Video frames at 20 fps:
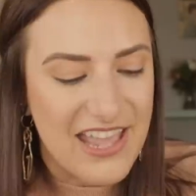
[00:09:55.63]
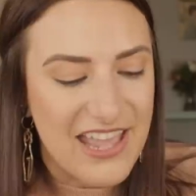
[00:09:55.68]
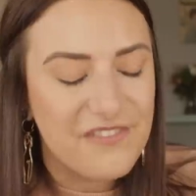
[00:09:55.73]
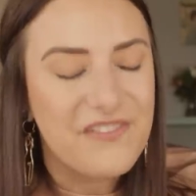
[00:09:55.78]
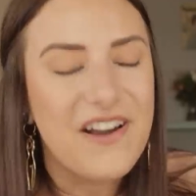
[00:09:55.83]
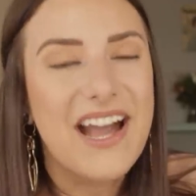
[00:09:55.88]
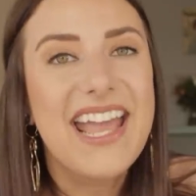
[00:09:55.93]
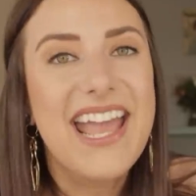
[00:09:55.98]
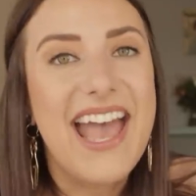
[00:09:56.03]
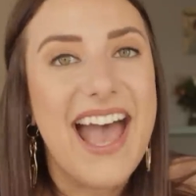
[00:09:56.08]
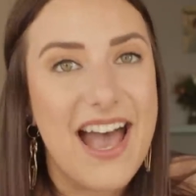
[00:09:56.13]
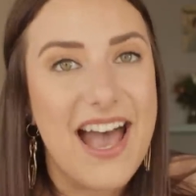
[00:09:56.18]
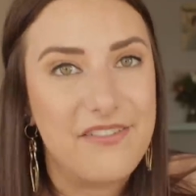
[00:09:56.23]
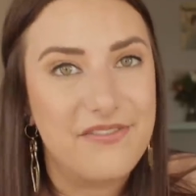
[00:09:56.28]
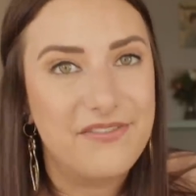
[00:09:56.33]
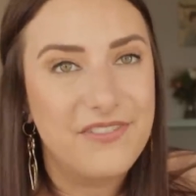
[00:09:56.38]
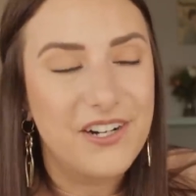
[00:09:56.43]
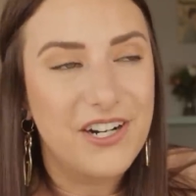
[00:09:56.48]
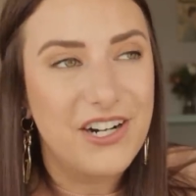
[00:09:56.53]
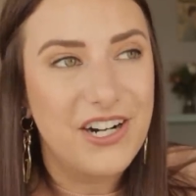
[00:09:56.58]
if I
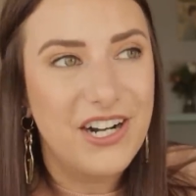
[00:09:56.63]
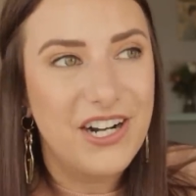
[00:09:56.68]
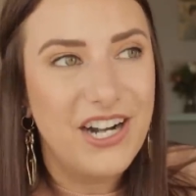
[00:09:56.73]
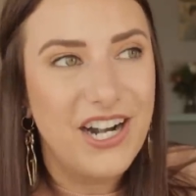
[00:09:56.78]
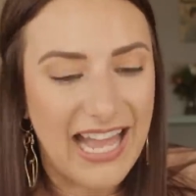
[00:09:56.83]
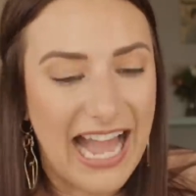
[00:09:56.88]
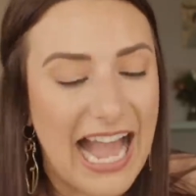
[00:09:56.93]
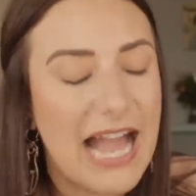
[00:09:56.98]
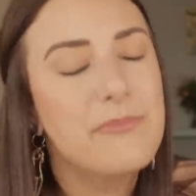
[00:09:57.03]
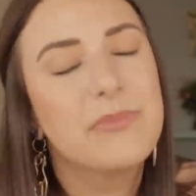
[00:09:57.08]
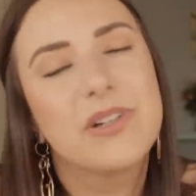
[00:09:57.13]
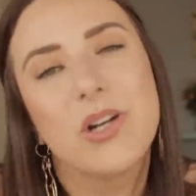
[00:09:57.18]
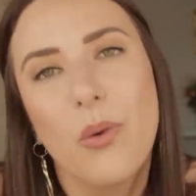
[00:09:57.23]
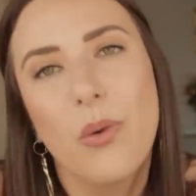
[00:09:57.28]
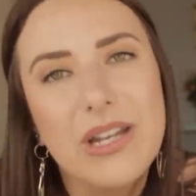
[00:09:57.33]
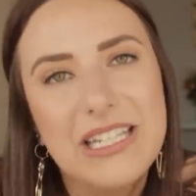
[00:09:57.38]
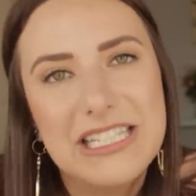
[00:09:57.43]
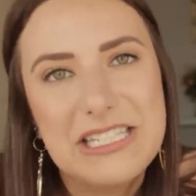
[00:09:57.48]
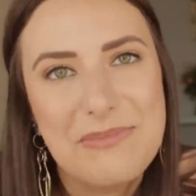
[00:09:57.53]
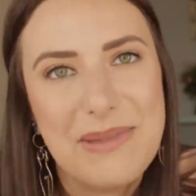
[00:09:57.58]
ever, I'm
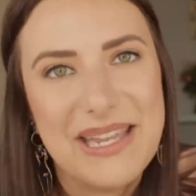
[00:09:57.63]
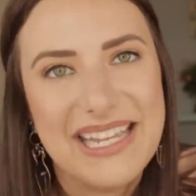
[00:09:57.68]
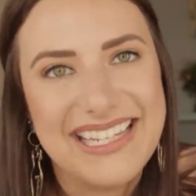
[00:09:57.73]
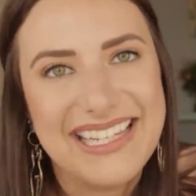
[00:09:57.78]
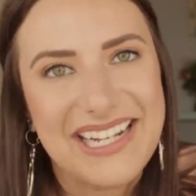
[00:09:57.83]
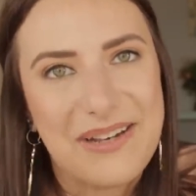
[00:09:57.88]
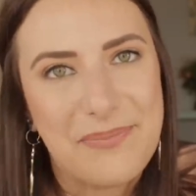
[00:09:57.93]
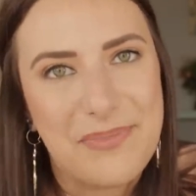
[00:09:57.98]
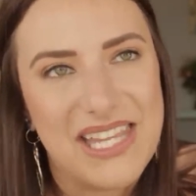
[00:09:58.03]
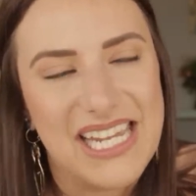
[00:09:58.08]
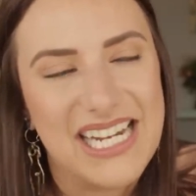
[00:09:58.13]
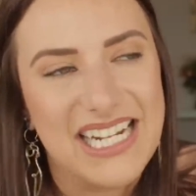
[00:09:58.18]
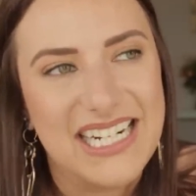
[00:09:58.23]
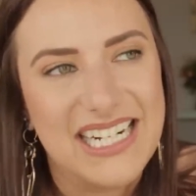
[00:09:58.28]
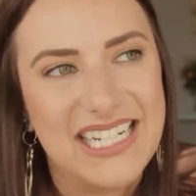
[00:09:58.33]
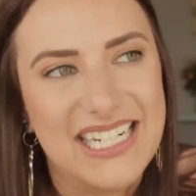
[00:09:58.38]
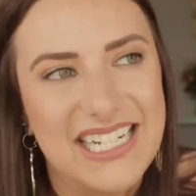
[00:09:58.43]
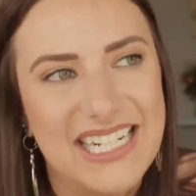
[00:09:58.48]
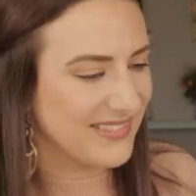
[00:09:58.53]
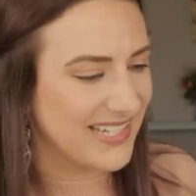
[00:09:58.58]
going to make it up
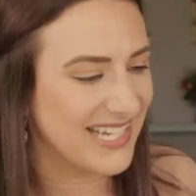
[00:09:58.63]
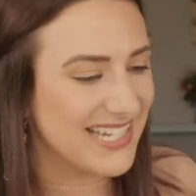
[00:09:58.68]
there.